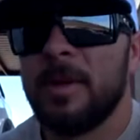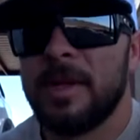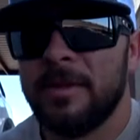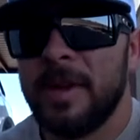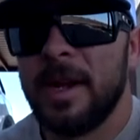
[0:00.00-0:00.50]
will
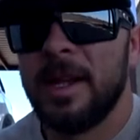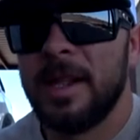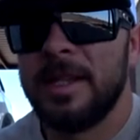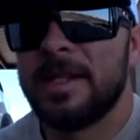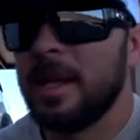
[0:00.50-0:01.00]
at the very
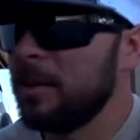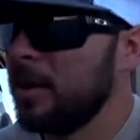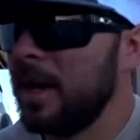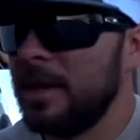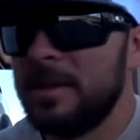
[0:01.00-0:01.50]
least
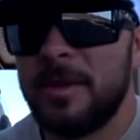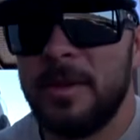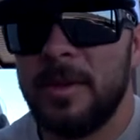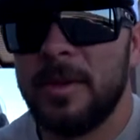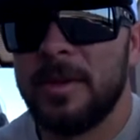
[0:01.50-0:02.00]
upgrade
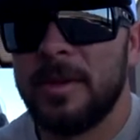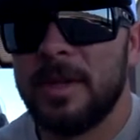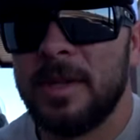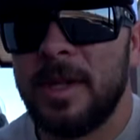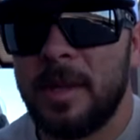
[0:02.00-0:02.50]
to
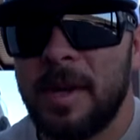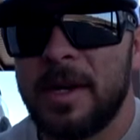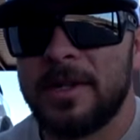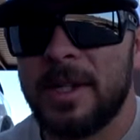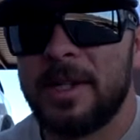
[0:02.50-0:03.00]
a
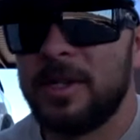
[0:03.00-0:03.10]
better set of